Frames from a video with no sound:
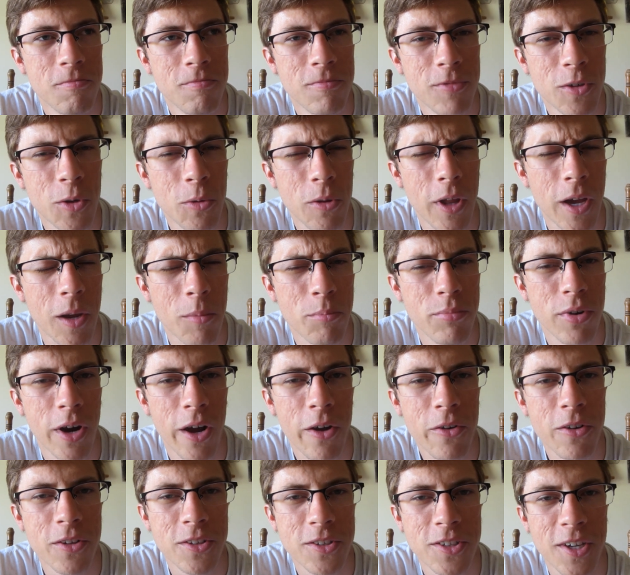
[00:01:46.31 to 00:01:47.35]
like
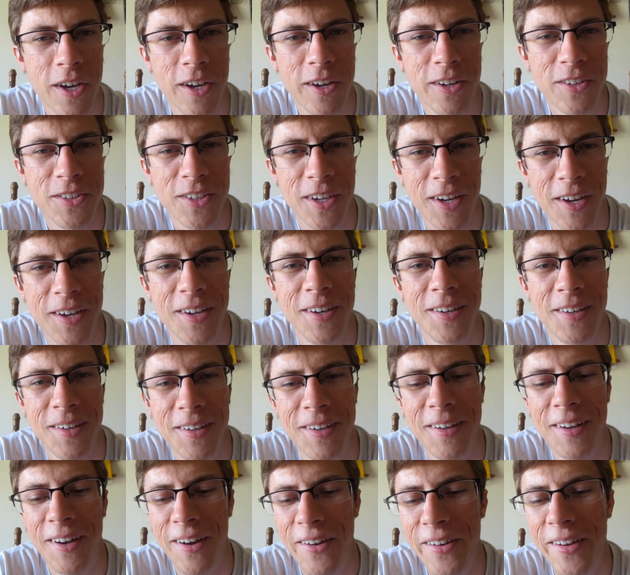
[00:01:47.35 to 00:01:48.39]
proud inside. It's like,
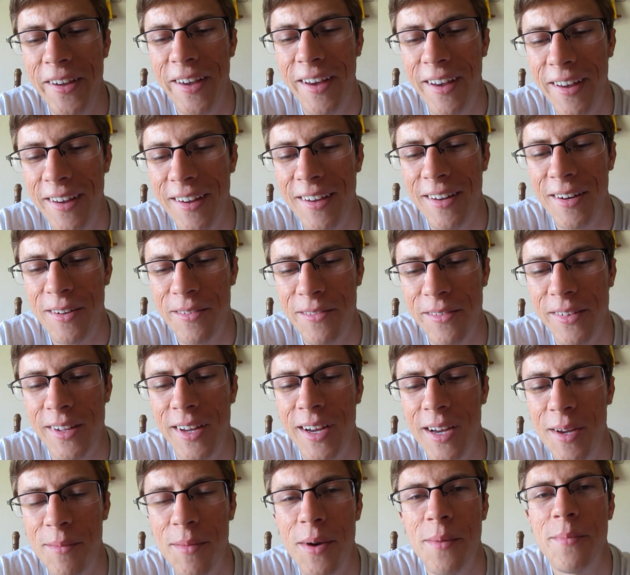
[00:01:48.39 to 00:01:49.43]
oh yeah, I'm gonna
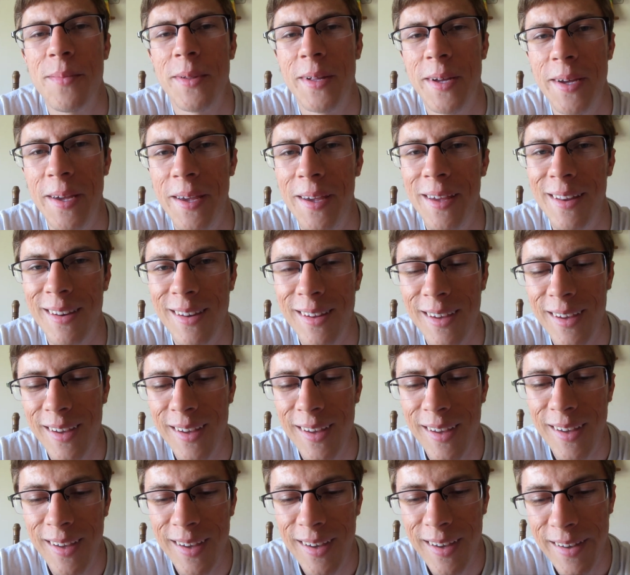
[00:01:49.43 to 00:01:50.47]
fly my plane.
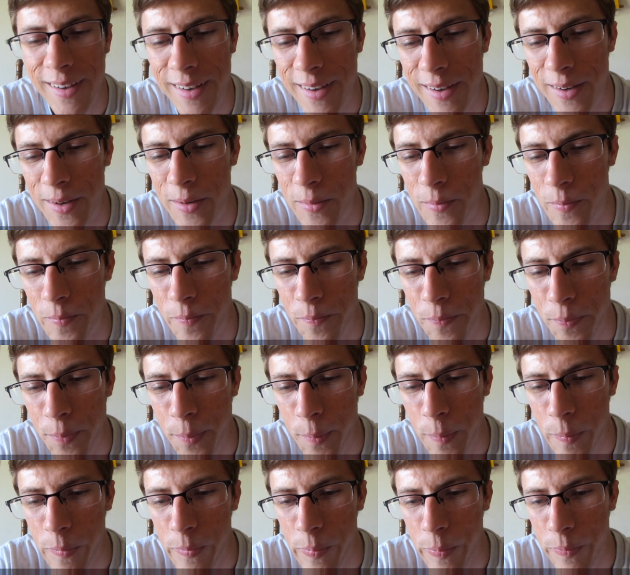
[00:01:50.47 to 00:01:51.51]
And
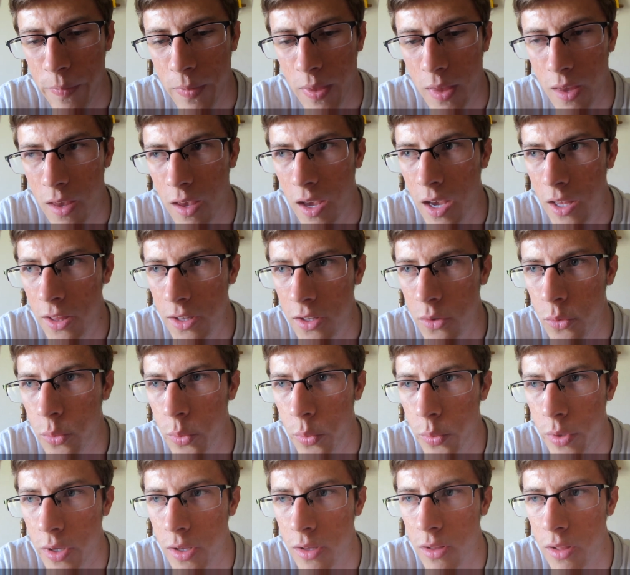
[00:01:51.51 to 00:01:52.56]
then when
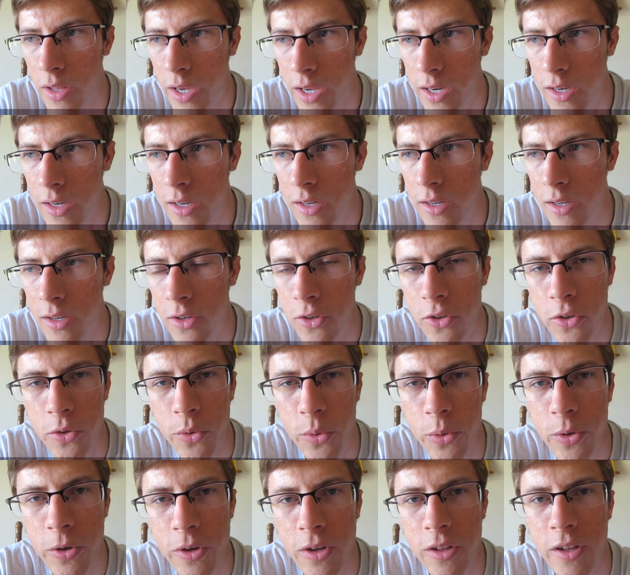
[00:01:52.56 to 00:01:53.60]
we landed in New
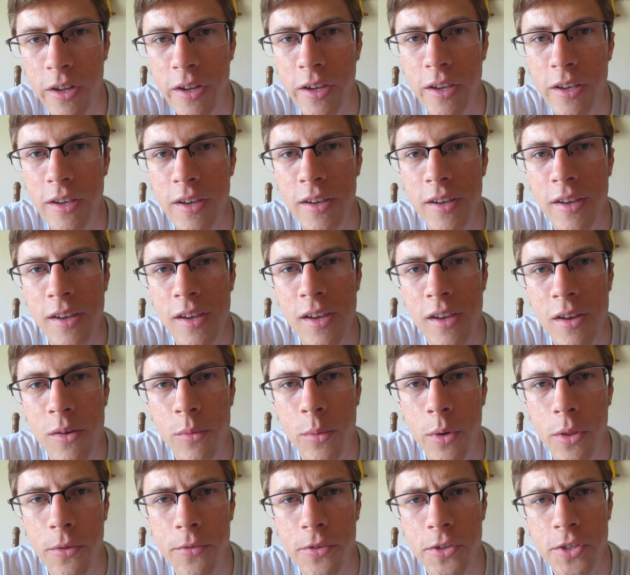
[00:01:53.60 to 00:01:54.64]
York, like
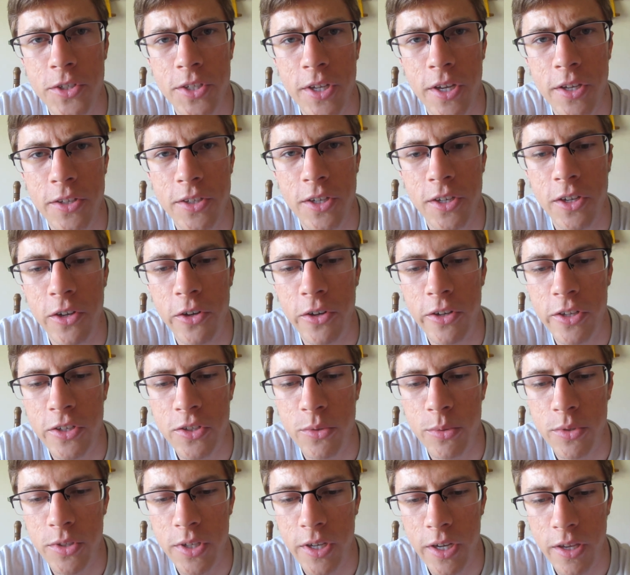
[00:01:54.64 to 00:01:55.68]
one of the first things I noticed
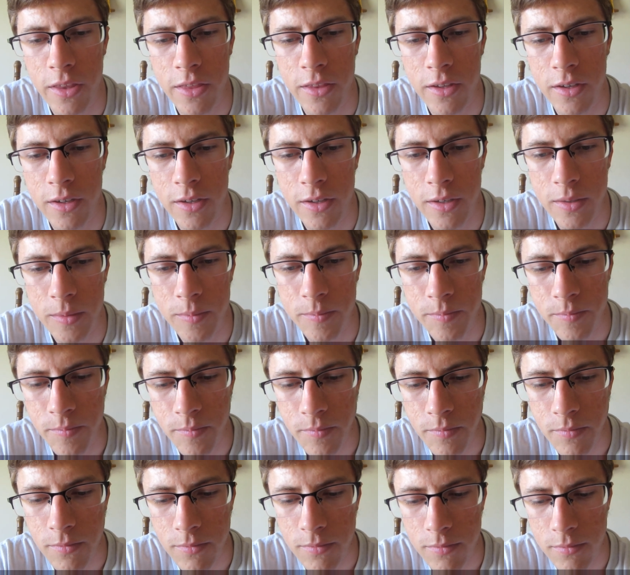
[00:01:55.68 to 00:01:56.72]
was like
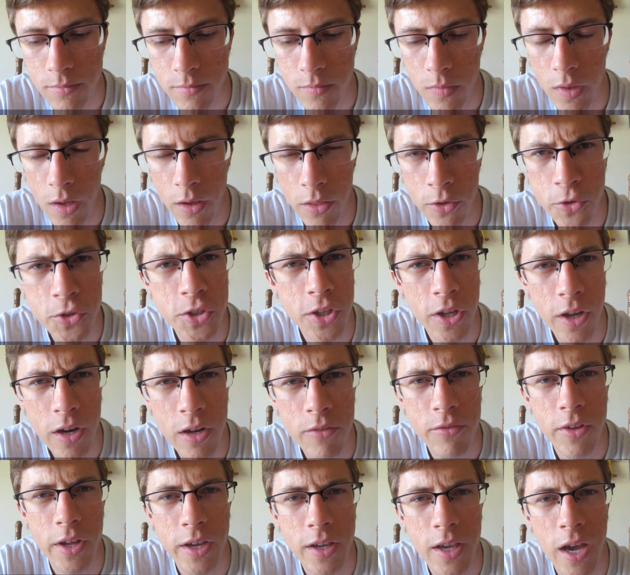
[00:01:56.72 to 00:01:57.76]
there's a lot
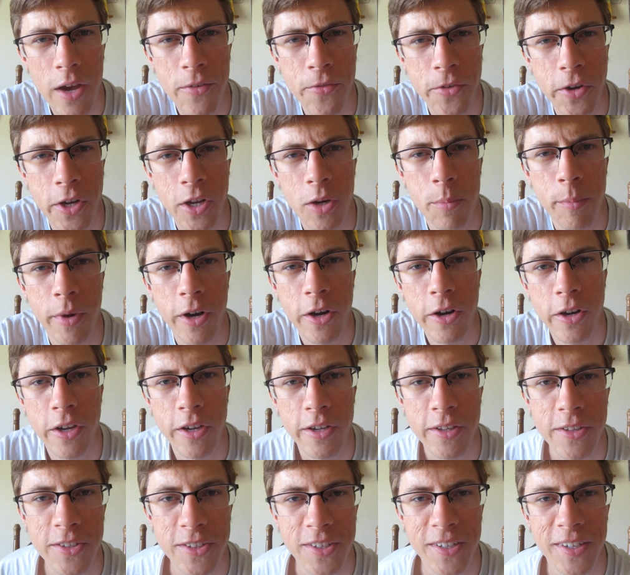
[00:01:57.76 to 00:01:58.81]
of like African
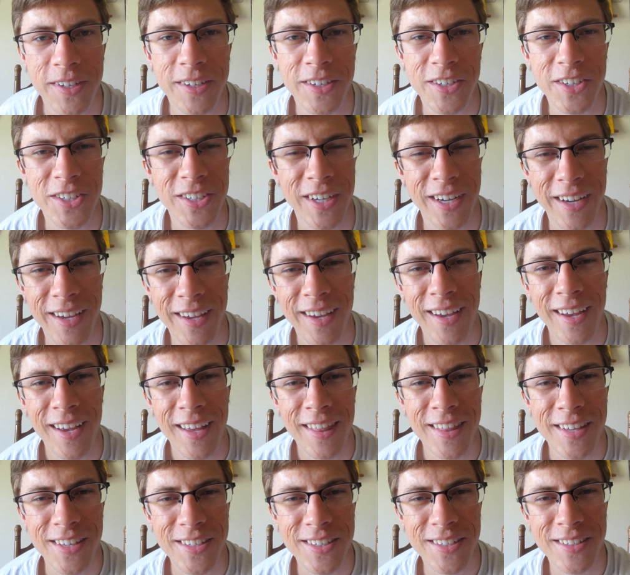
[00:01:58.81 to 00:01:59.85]
Americans, and just like
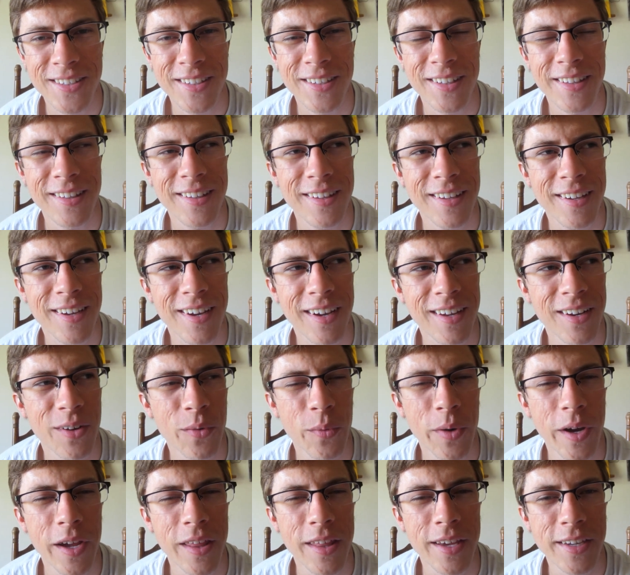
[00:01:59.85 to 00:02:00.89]
this kind of
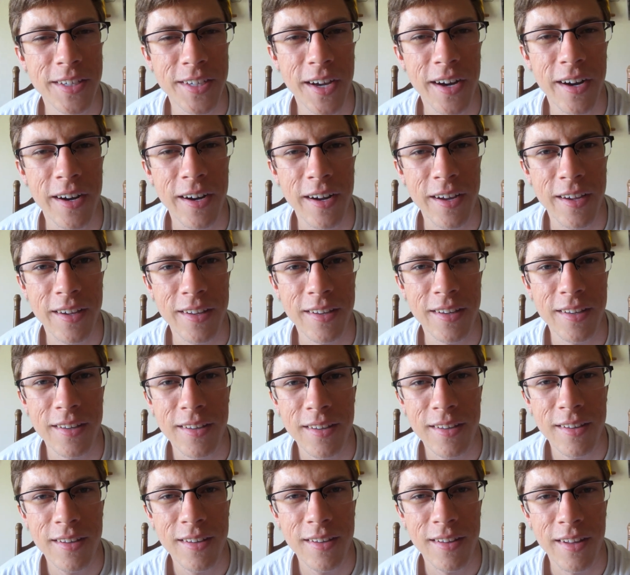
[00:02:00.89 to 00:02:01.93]
way they talk
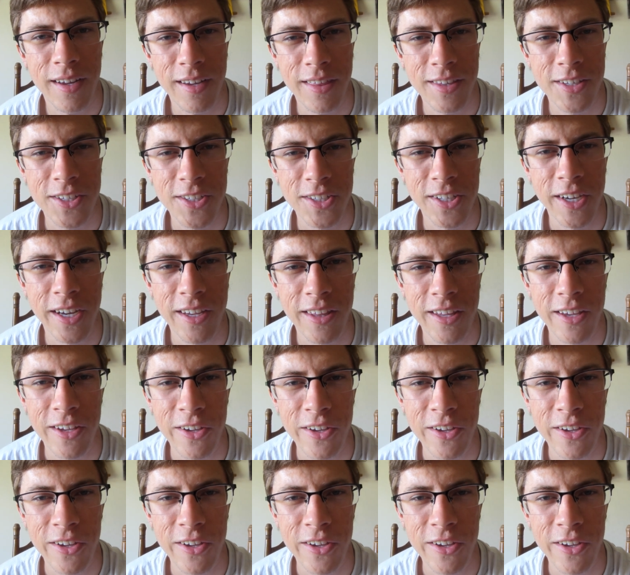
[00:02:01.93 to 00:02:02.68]
and like the slang they